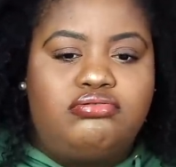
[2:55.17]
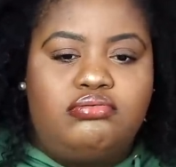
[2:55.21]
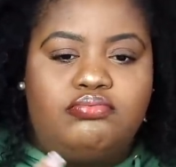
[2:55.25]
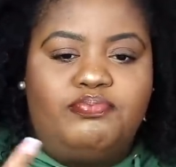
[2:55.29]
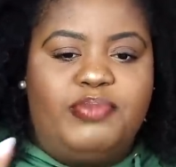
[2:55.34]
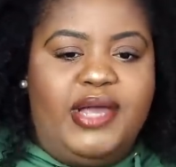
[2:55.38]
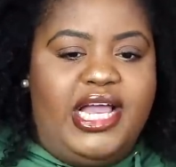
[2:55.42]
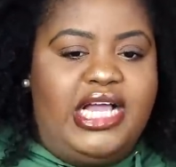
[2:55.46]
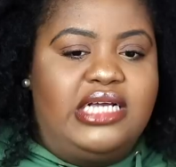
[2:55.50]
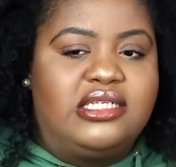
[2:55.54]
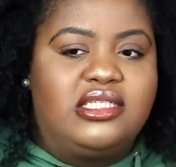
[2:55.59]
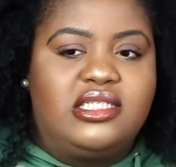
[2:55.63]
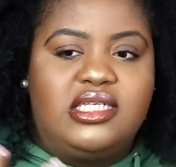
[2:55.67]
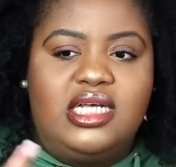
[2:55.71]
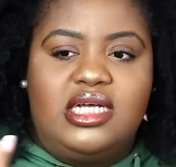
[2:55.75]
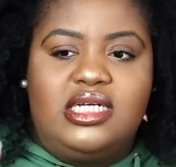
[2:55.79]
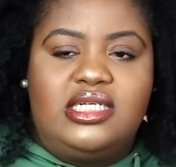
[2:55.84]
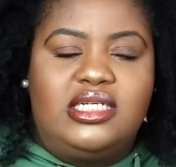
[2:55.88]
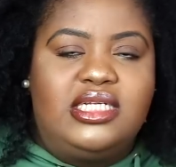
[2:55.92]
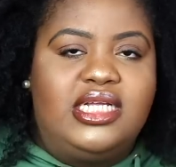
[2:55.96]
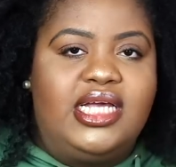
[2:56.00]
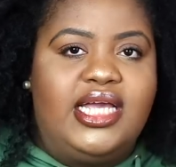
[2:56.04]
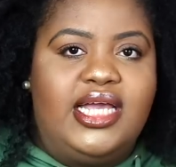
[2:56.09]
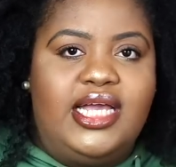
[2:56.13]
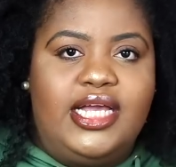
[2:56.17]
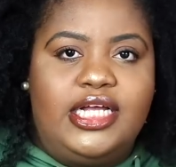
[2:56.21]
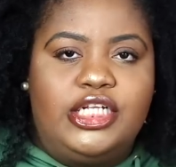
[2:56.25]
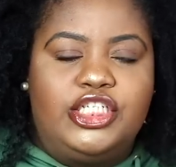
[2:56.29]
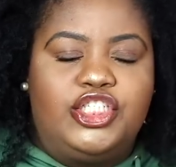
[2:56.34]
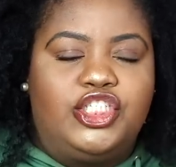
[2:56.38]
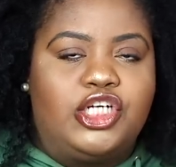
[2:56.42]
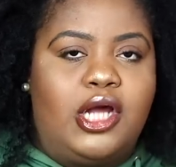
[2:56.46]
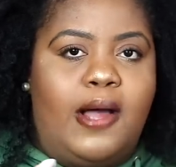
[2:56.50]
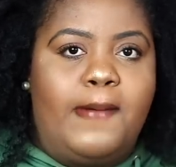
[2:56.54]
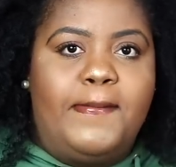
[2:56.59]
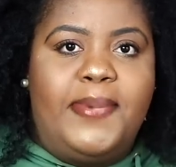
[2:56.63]
basically
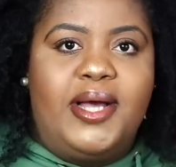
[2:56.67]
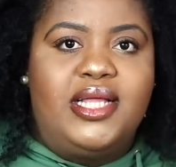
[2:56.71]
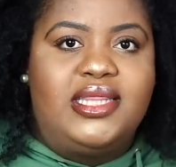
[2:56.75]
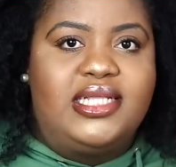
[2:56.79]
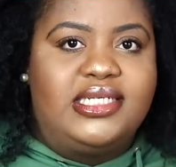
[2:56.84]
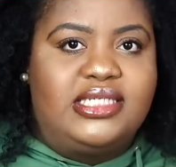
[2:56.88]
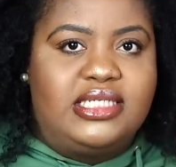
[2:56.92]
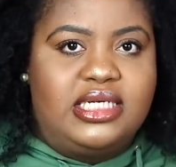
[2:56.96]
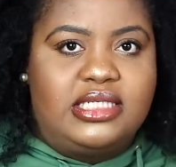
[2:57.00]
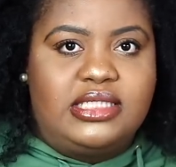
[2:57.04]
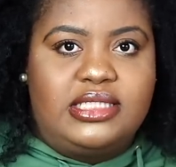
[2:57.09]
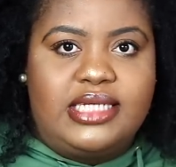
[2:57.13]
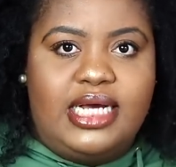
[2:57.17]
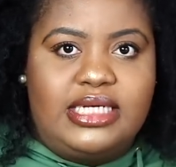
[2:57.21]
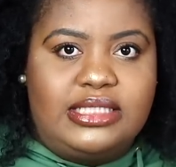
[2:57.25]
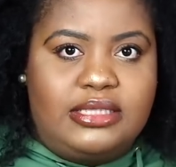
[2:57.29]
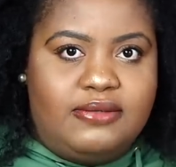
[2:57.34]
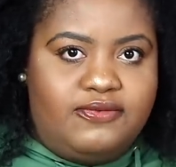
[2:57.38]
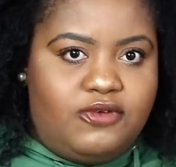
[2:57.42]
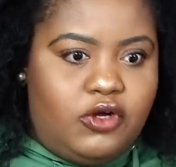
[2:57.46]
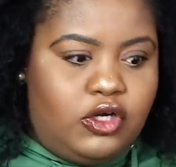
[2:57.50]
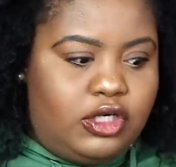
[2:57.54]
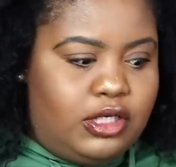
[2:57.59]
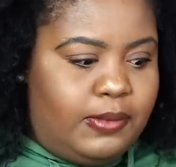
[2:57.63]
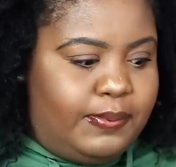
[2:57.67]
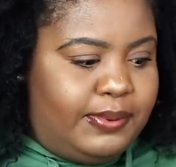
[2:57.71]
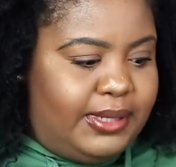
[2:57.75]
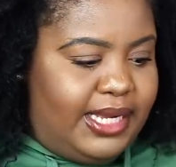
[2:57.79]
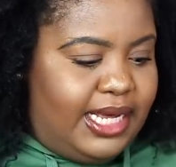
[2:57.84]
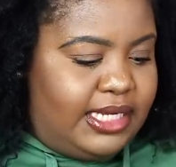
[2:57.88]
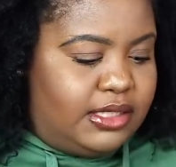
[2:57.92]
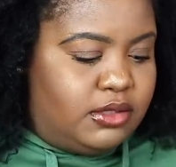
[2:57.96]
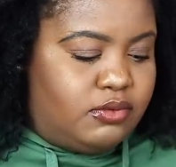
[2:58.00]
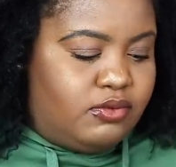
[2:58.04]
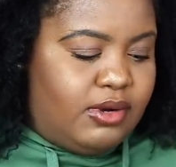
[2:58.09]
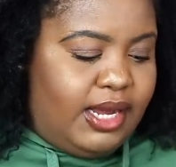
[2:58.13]
jump on the success of
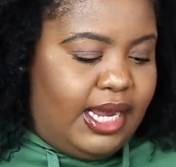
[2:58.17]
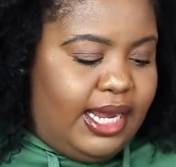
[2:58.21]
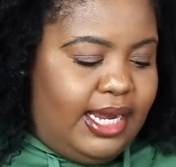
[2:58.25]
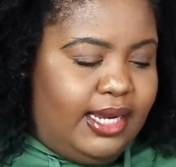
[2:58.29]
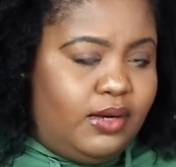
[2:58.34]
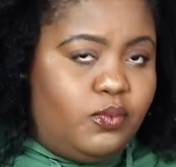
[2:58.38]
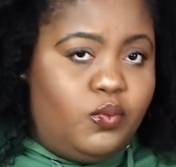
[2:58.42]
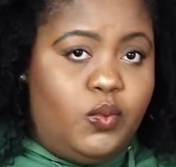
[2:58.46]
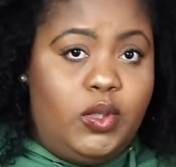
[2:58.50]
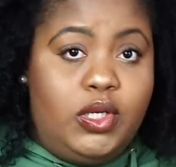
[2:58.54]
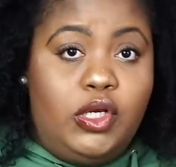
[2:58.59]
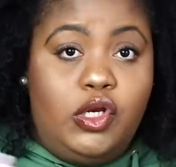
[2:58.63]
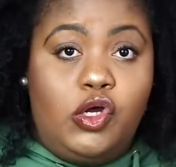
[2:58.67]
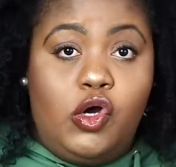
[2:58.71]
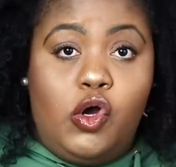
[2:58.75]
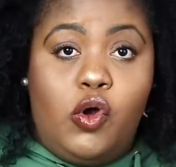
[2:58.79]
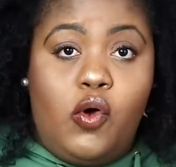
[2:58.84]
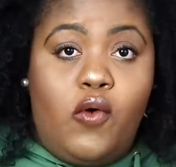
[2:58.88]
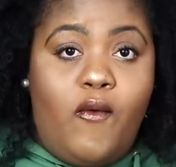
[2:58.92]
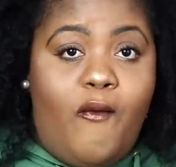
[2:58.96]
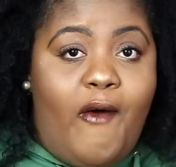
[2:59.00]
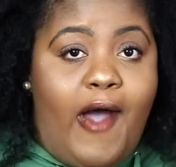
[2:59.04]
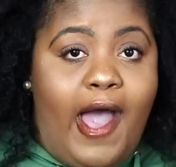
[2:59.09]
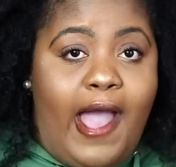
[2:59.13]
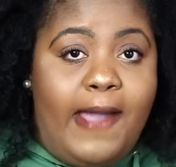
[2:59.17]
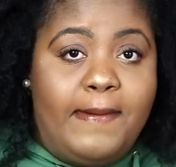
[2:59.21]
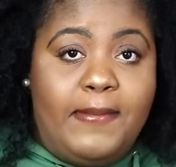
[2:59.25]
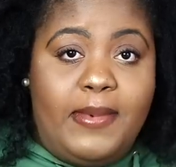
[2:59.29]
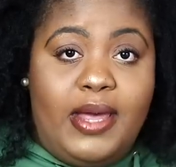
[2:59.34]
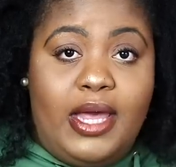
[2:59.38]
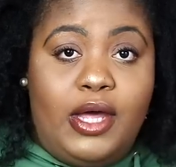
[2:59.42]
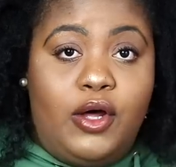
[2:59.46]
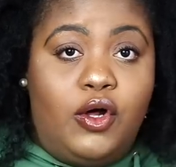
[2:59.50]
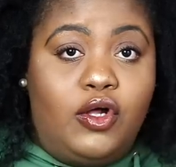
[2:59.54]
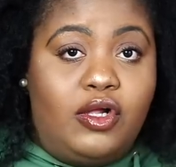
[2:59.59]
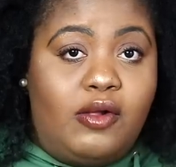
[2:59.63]
Olaplex, right? We know I'm
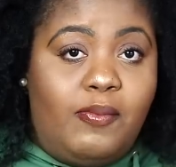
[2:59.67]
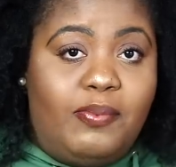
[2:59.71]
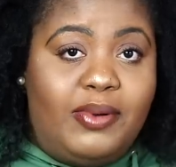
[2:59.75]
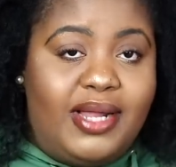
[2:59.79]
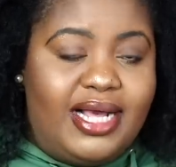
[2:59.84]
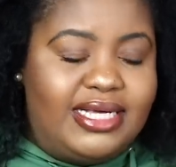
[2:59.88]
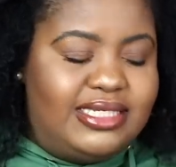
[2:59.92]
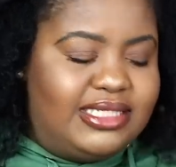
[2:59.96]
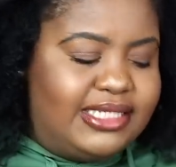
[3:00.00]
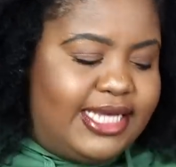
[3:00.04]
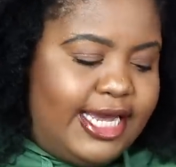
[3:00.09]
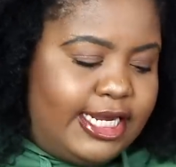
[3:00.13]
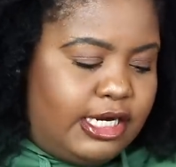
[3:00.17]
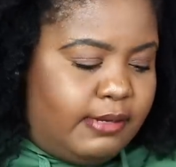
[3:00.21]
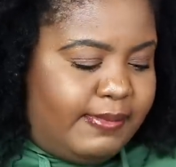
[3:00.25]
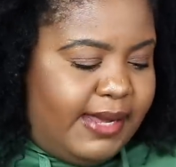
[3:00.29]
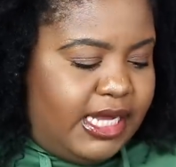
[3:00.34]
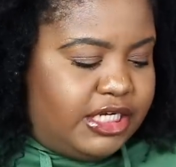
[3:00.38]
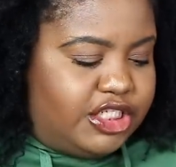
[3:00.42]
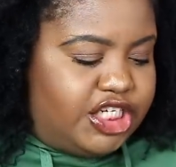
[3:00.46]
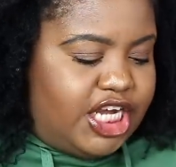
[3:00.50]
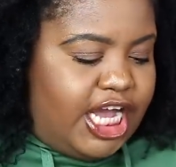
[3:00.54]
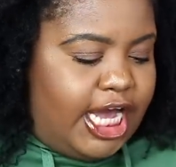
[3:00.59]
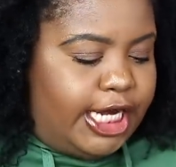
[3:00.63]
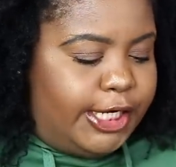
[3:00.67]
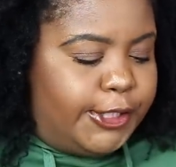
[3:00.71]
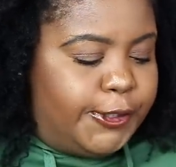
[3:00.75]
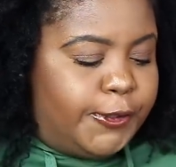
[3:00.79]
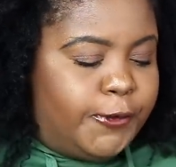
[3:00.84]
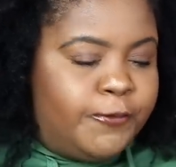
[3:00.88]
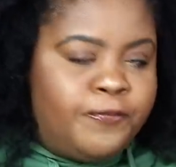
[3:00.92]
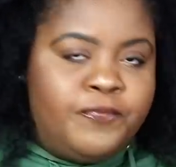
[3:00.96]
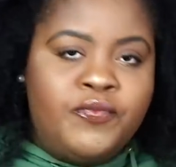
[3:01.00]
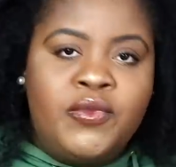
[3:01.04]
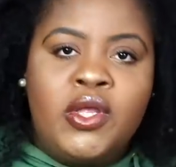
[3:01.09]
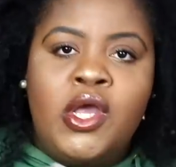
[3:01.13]
an Olaplex stand on my
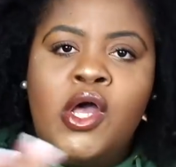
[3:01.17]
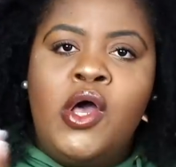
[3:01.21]
channel.